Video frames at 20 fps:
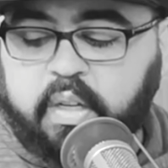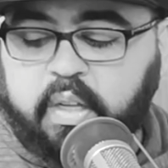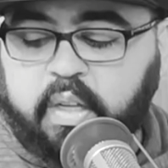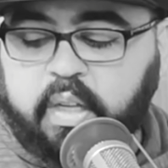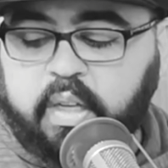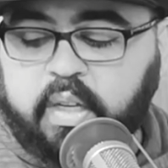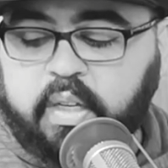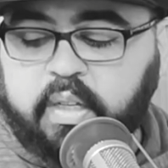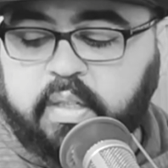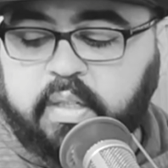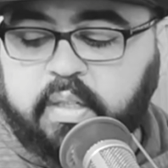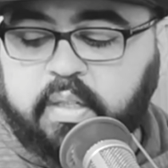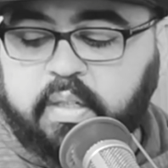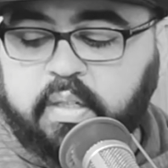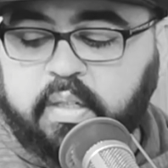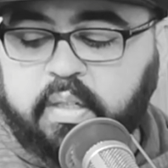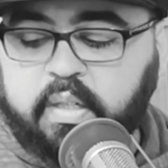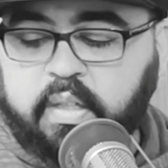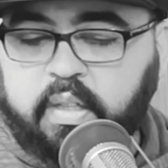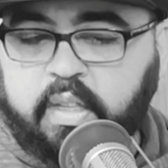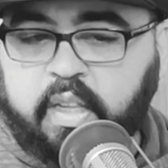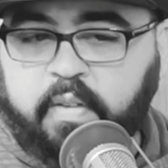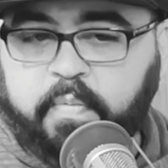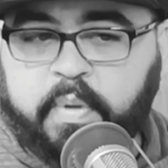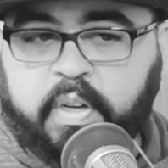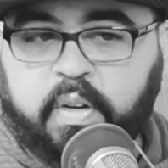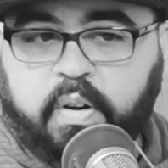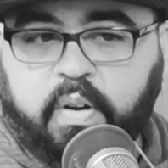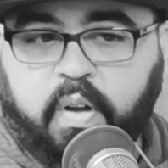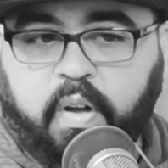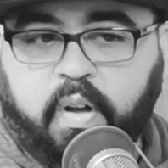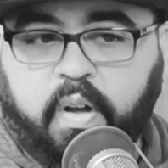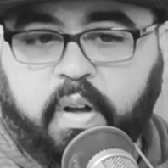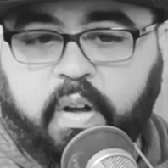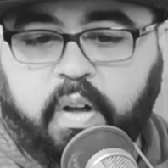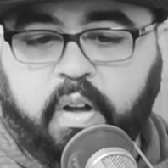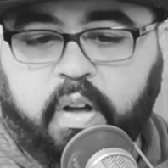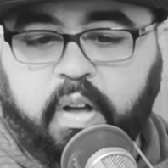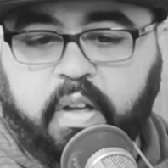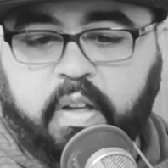is they've been...
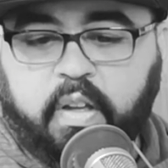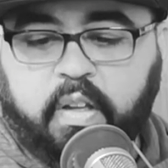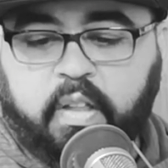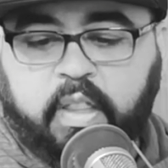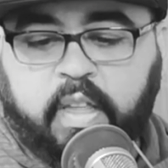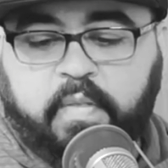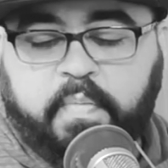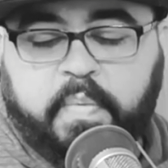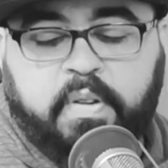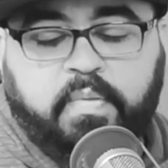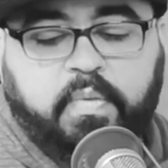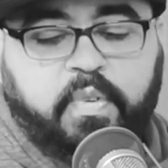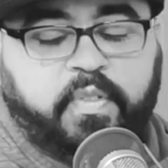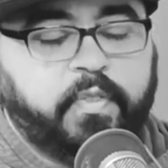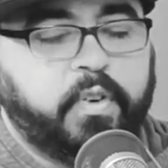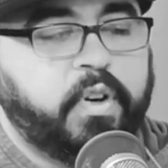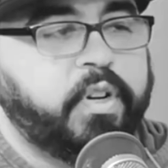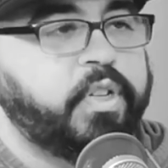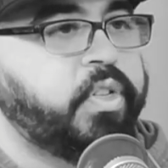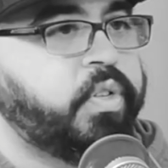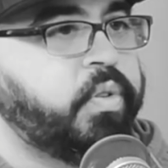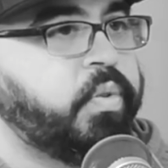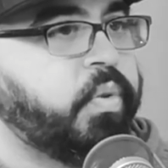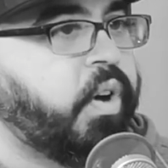They've been referred to